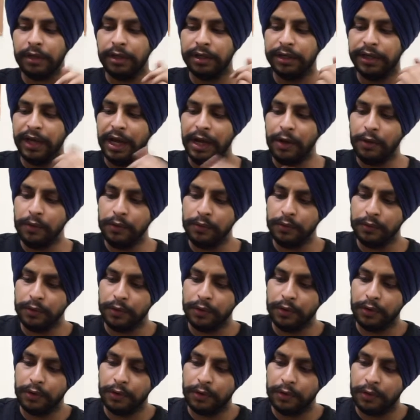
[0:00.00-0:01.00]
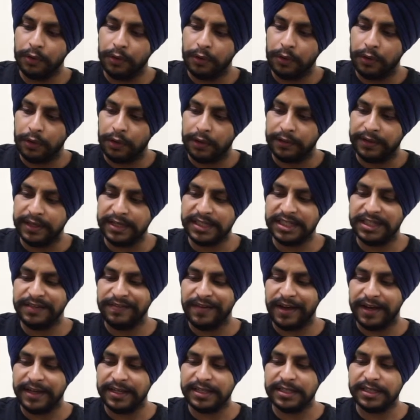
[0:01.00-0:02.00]
Now this
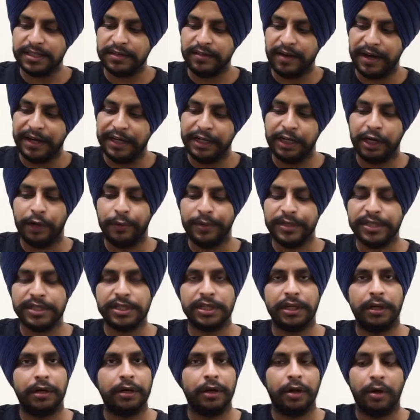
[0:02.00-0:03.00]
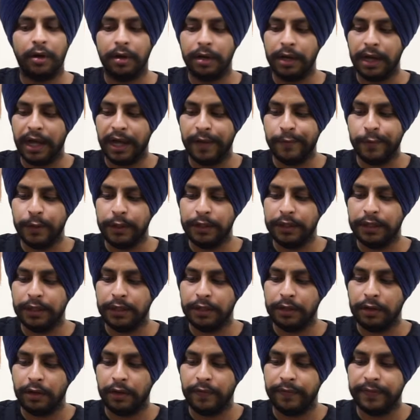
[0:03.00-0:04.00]
device right now is turned on. I will
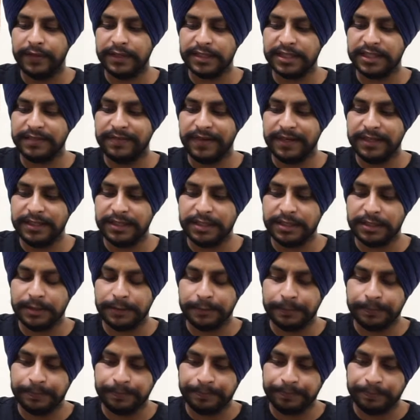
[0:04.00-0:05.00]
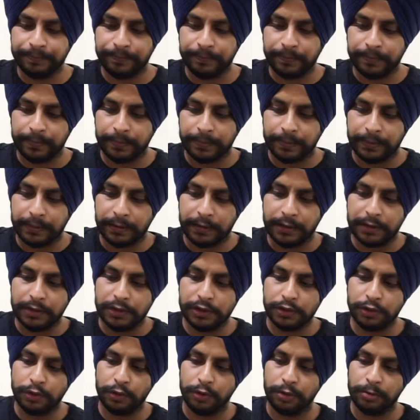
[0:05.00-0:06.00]
turn on this device.
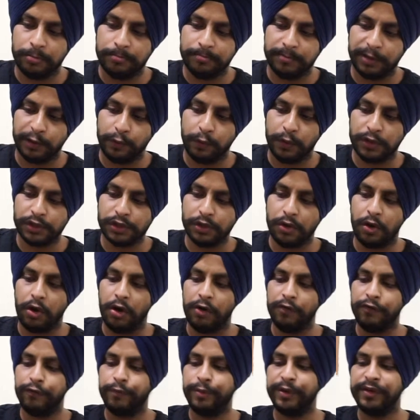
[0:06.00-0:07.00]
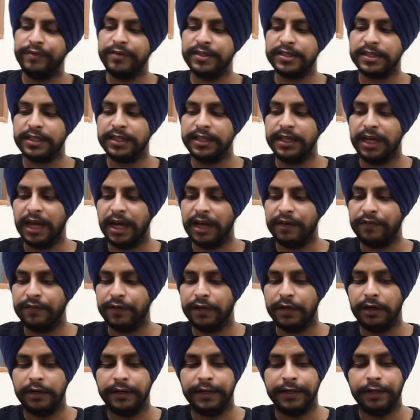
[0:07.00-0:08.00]
So it was off previously, I have
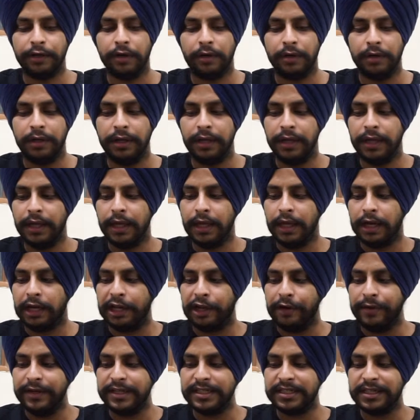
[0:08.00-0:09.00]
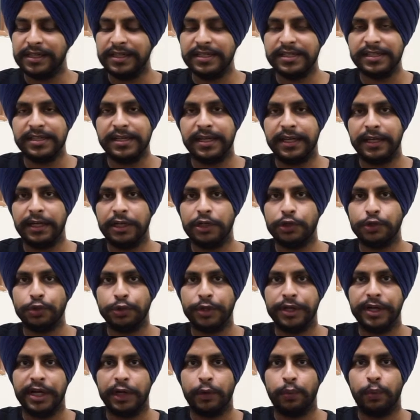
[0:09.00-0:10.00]
turned it on. Now it's listening to
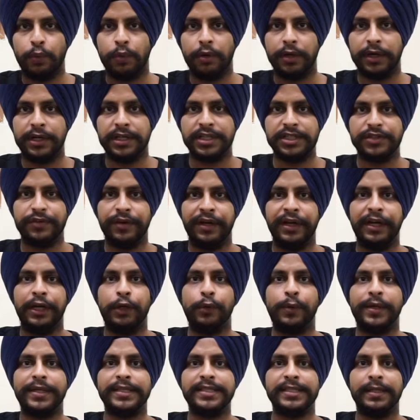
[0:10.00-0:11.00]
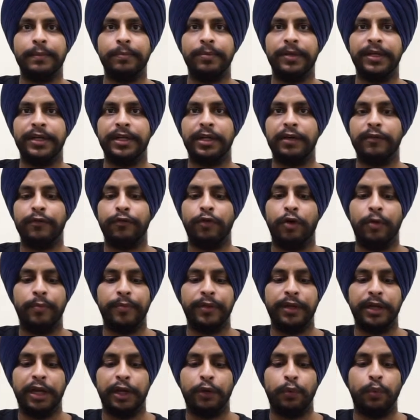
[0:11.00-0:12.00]
the network, it's ready to accept data from
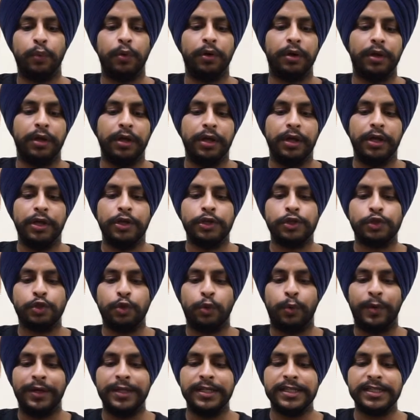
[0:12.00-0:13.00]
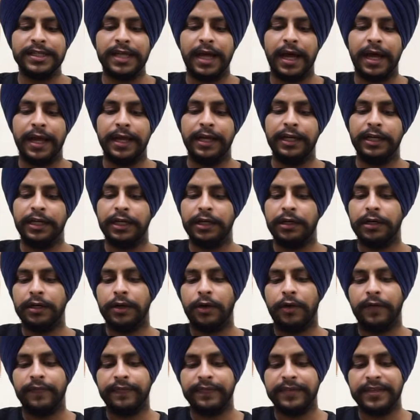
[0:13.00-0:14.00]
the network. So once I turn
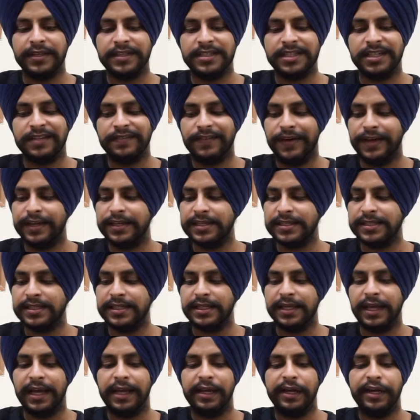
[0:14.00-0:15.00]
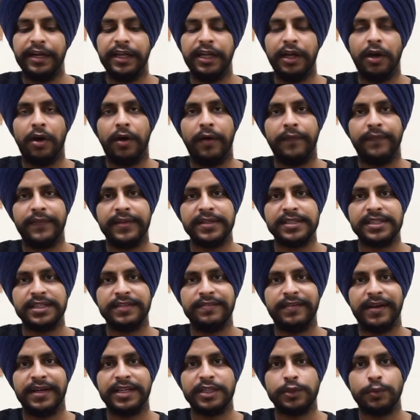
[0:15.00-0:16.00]
on this device, the LED on this
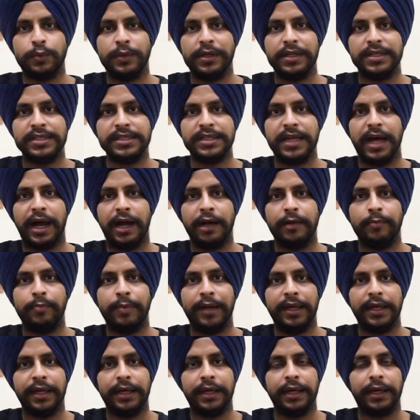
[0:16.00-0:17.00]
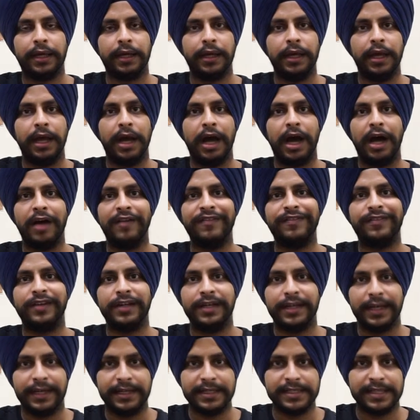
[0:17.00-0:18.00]
device will start blinking after
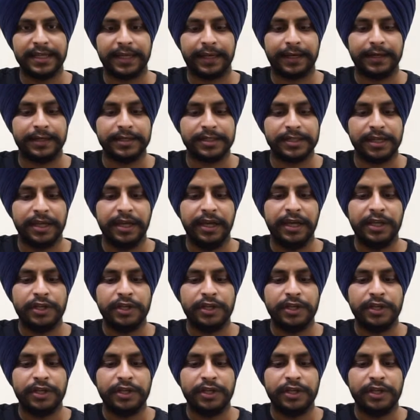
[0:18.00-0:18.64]
10 seconds.